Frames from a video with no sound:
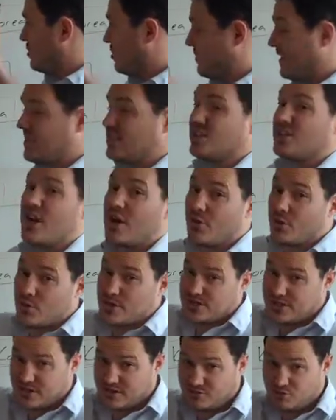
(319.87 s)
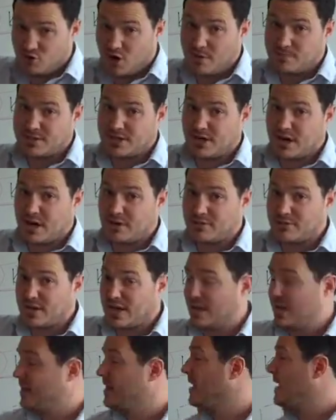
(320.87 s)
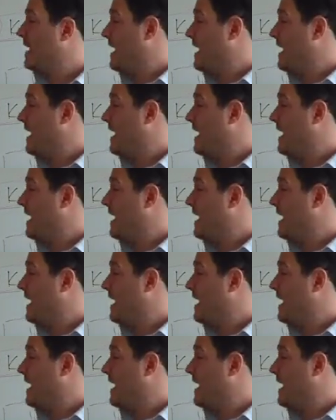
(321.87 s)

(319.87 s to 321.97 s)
So that's another reason I've dropped it off, okay?